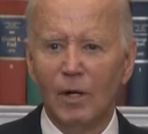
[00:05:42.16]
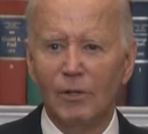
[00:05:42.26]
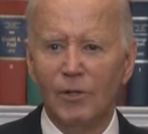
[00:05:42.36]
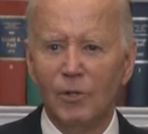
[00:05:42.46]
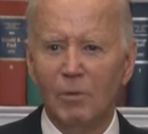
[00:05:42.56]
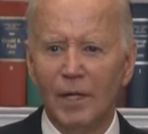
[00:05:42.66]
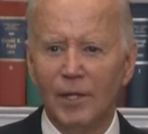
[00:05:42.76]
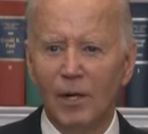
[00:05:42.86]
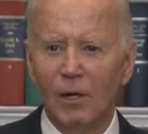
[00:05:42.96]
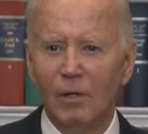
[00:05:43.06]
aware than you might
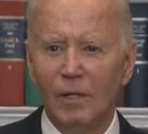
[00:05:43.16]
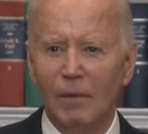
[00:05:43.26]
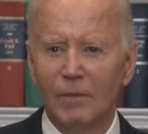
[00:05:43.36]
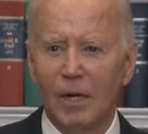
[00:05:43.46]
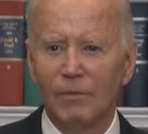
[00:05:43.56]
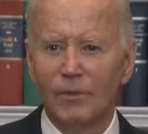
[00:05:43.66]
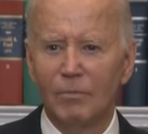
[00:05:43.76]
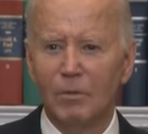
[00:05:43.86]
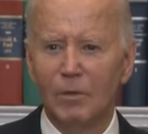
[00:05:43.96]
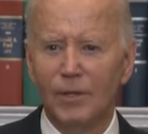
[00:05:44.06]
know, and I'm
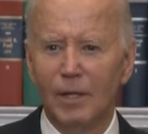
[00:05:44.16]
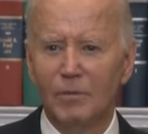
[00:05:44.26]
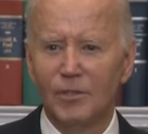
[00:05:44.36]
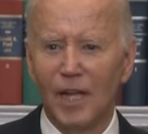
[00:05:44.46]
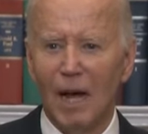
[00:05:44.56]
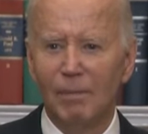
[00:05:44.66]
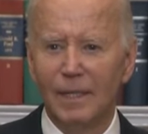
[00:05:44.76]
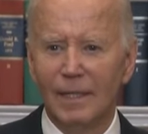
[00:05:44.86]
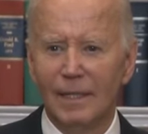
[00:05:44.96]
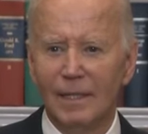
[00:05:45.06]
comfortable with them
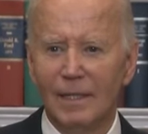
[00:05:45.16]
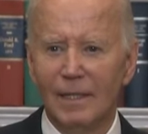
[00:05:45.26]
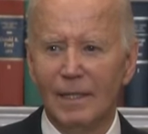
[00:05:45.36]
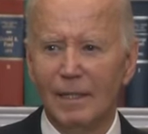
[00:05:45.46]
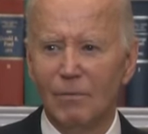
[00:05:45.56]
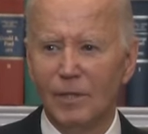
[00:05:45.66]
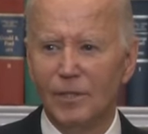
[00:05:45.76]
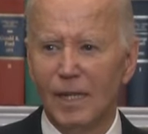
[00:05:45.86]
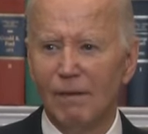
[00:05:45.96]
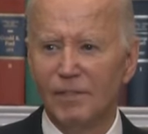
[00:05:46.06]
stopping. We
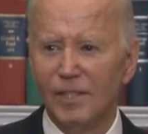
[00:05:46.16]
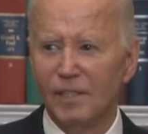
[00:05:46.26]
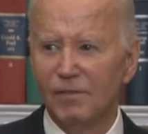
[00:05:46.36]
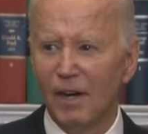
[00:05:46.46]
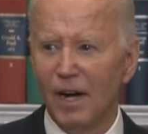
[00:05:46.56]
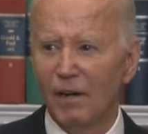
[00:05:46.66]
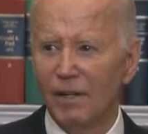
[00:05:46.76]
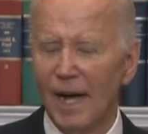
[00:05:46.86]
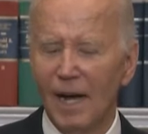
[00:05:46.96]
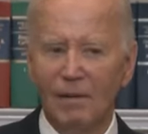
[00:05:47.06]
should have a ceasefire
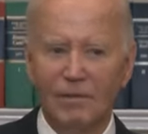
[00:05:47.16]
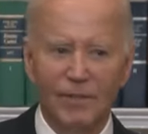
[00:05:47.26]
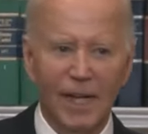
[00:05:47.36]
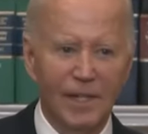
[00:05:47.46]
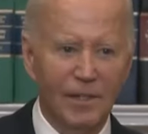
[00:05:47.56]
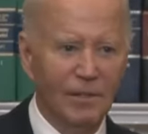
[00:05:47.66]
now. Thank